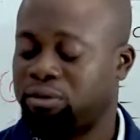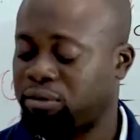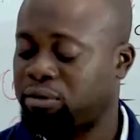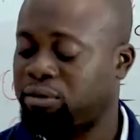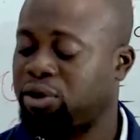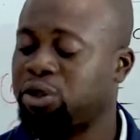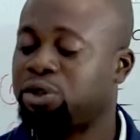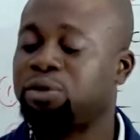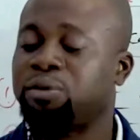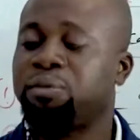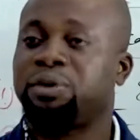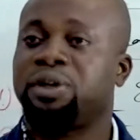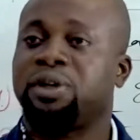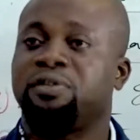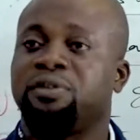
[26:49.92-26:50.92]
You need to
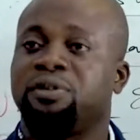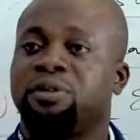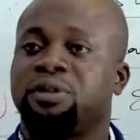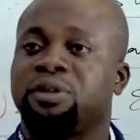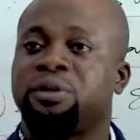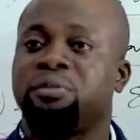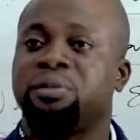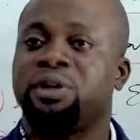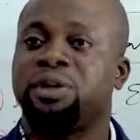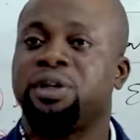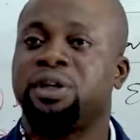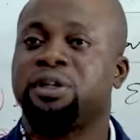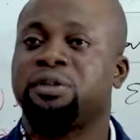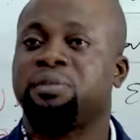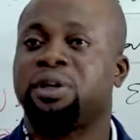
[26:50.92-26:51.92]
be given
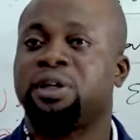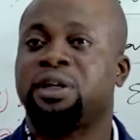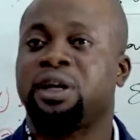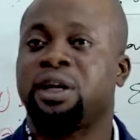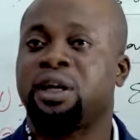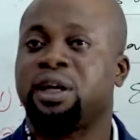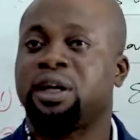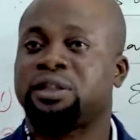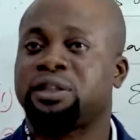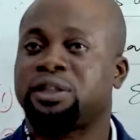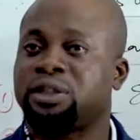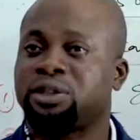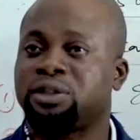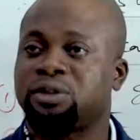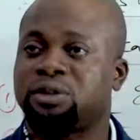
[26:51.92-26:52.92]
immediate medical
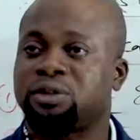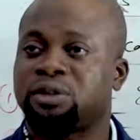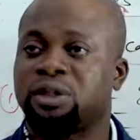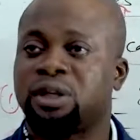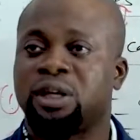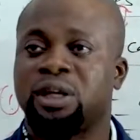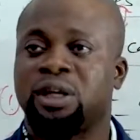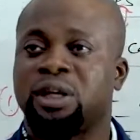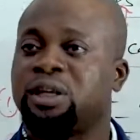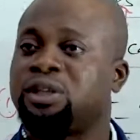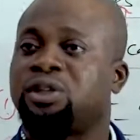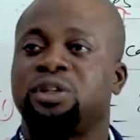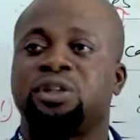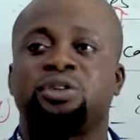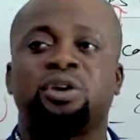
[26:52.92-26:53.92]
attention.
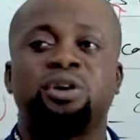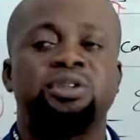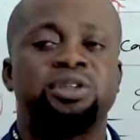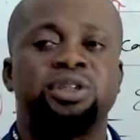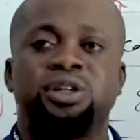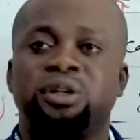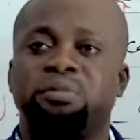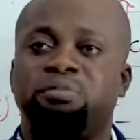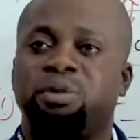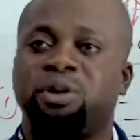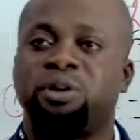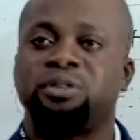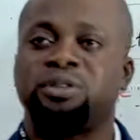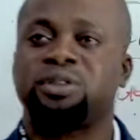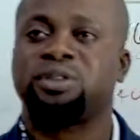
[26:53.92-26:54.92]
A third degree
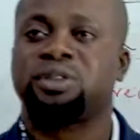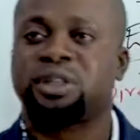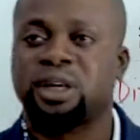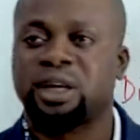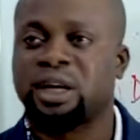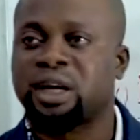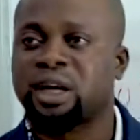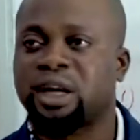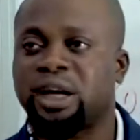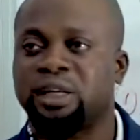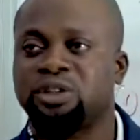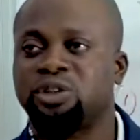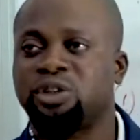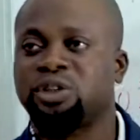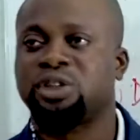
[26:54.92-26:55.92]
burns can
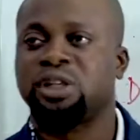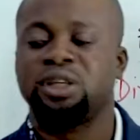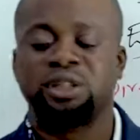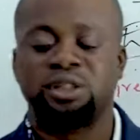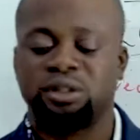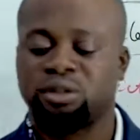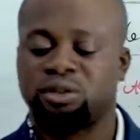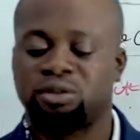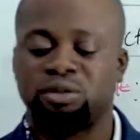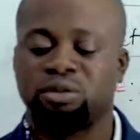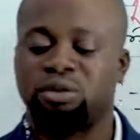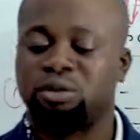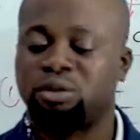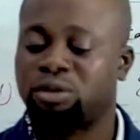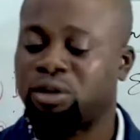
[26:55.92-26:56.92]
just lead
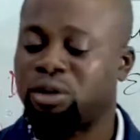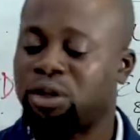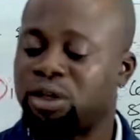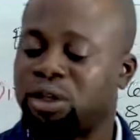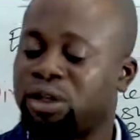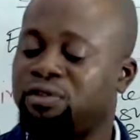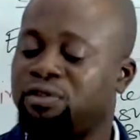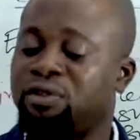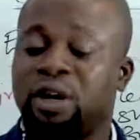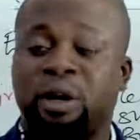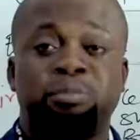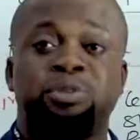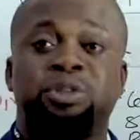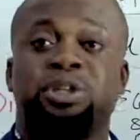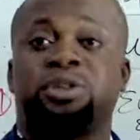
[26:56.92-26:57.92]
to even
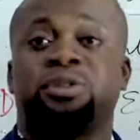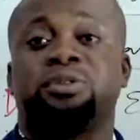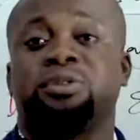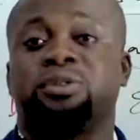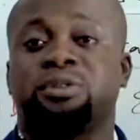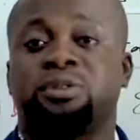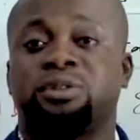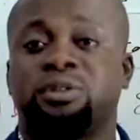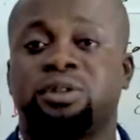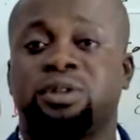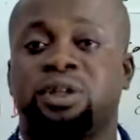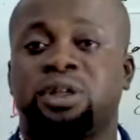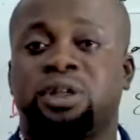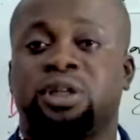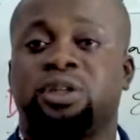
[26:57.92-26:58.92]
amputation.
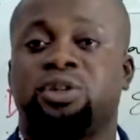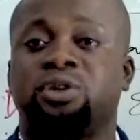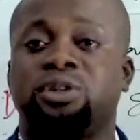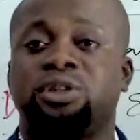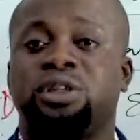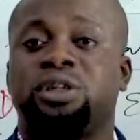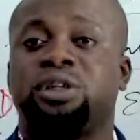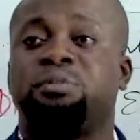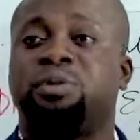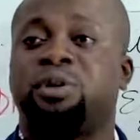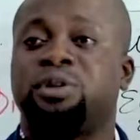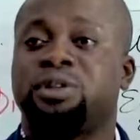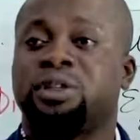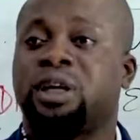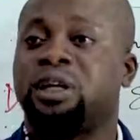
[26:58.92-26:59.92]
Third degree
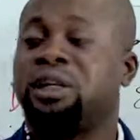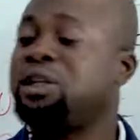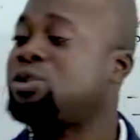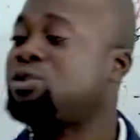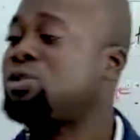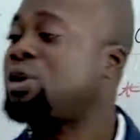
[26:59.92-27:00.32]
burns can lead to